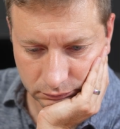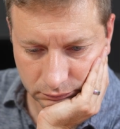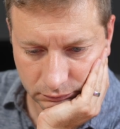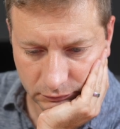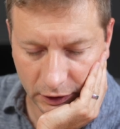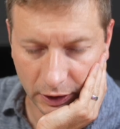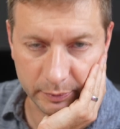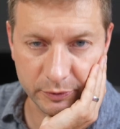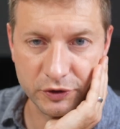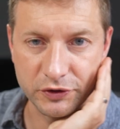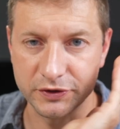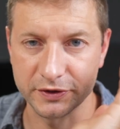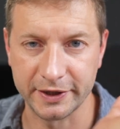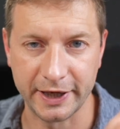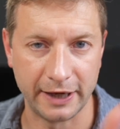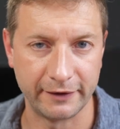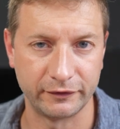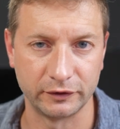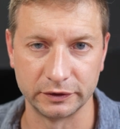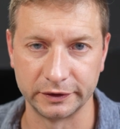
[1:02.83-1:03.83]
I'm just
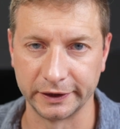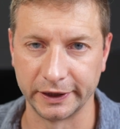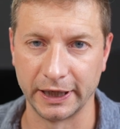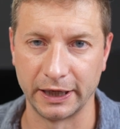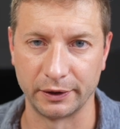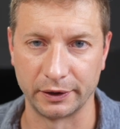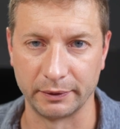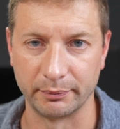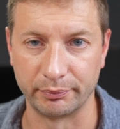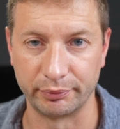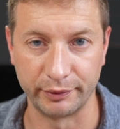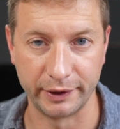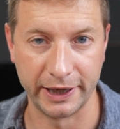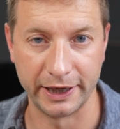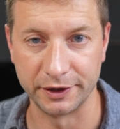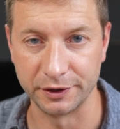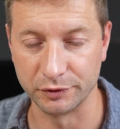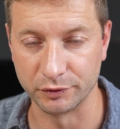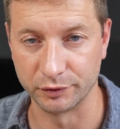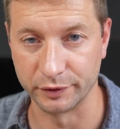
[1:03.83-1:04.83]
scaffolding out a
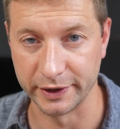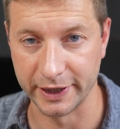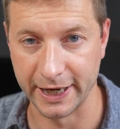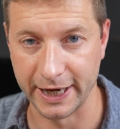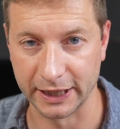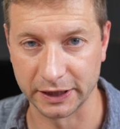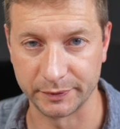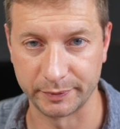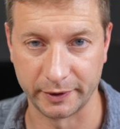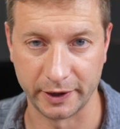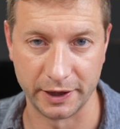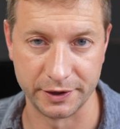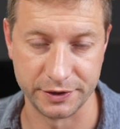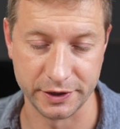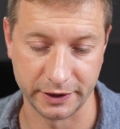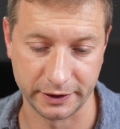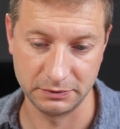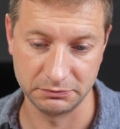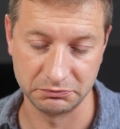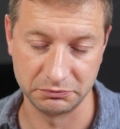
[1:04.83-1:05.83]
brand new React
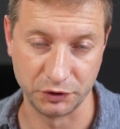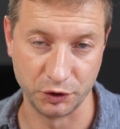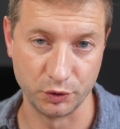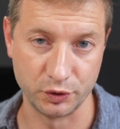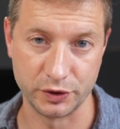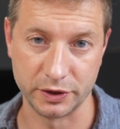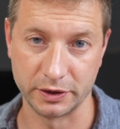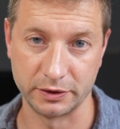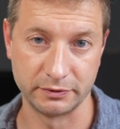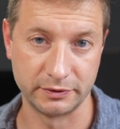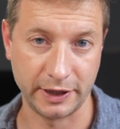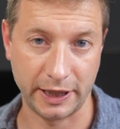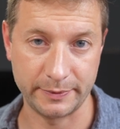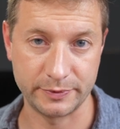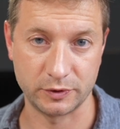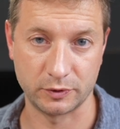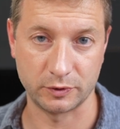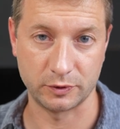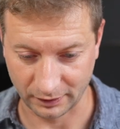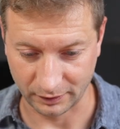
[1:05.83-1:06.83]
project using
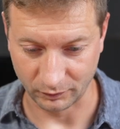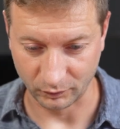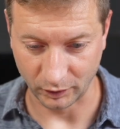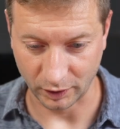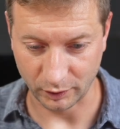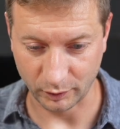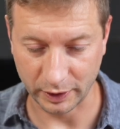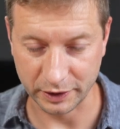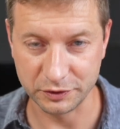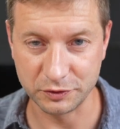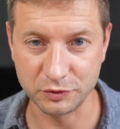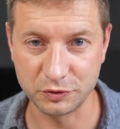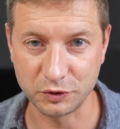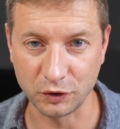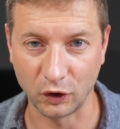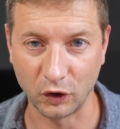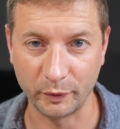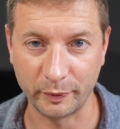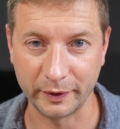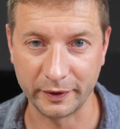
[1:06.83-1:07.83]
TypeScript. What do I do to
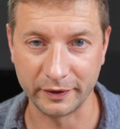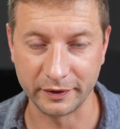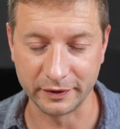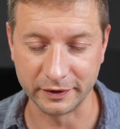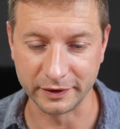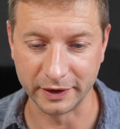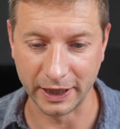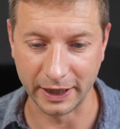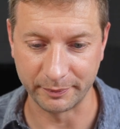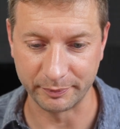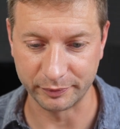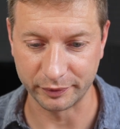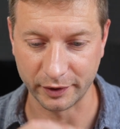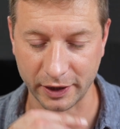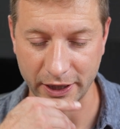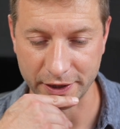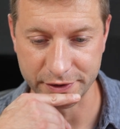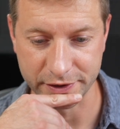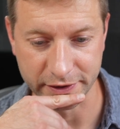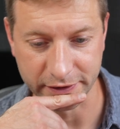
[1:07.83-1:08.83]
open that
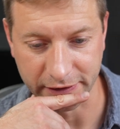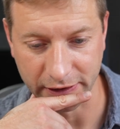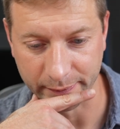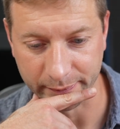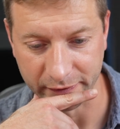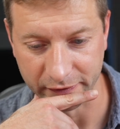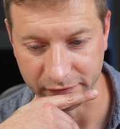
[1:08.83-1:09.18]
project up in